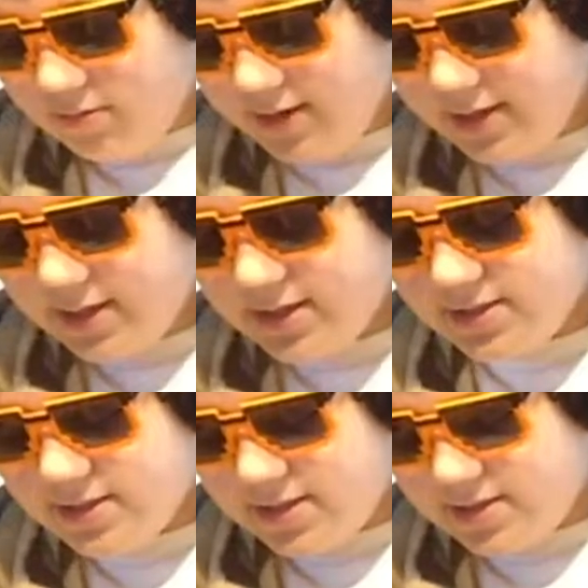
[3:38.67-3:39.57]
What
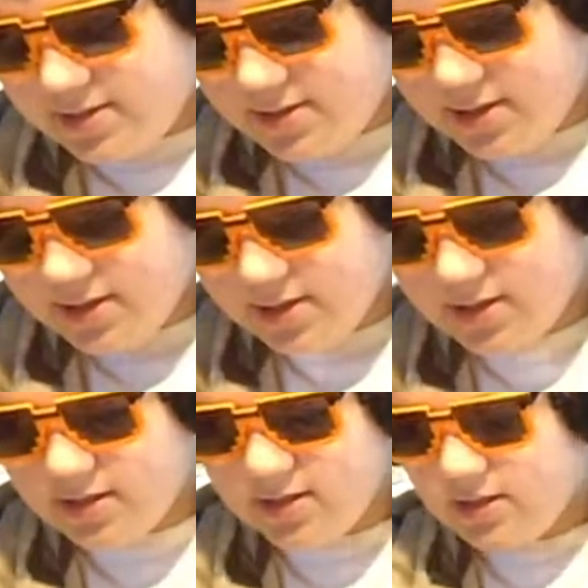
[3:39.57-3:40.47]
is this?
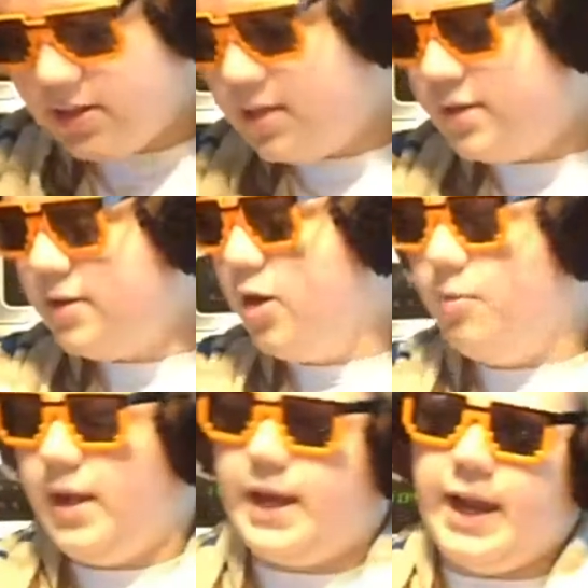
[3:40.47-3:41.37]

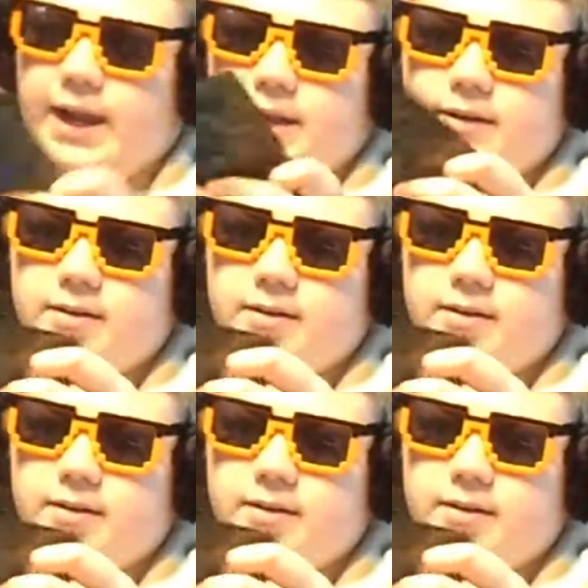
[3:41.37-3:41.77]
Oh my God.